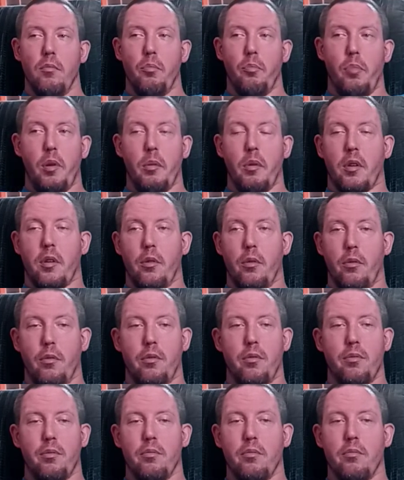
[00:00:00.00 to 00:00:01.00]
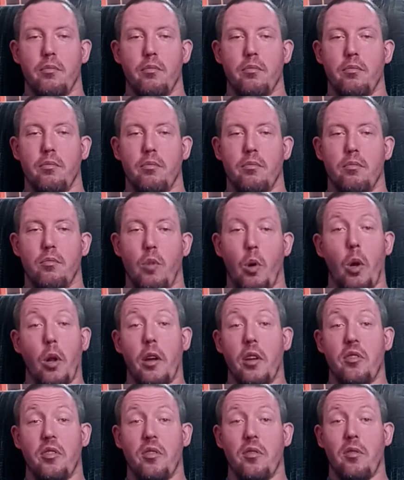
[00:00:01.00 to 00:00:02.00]
biblical
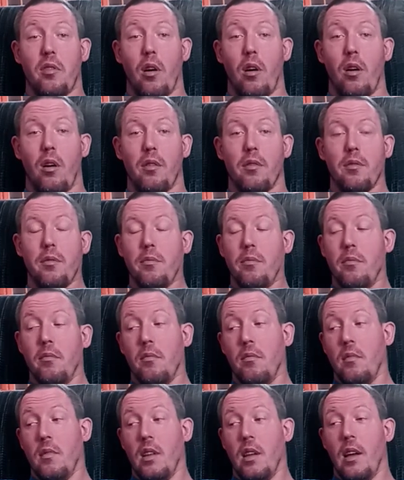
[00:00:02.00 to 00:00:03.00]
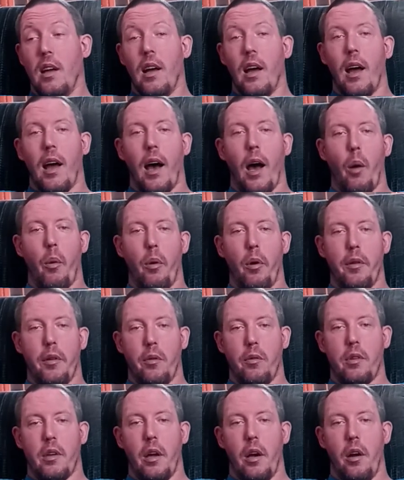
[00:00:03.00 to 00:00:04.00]
religion talk, I really
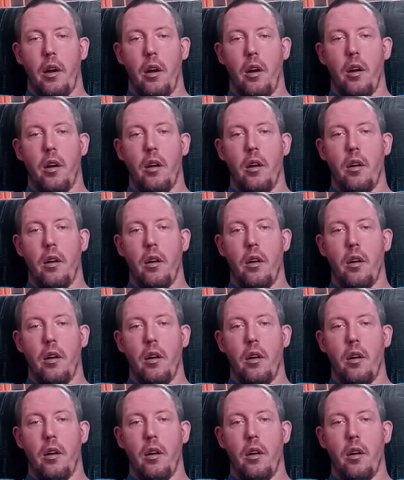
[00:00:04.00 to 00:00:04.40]
don't care.